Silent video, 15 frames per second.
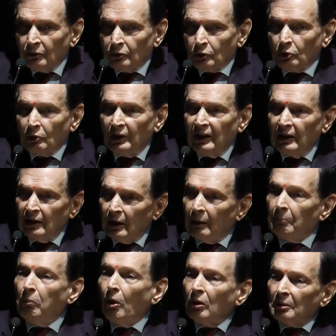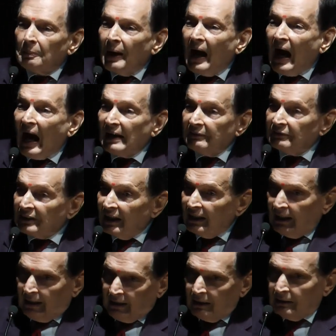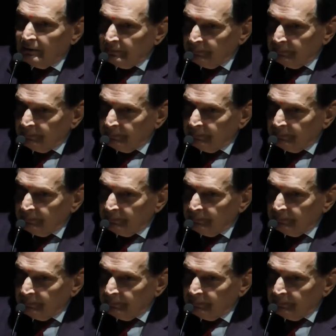to read a book by Ivan Illich.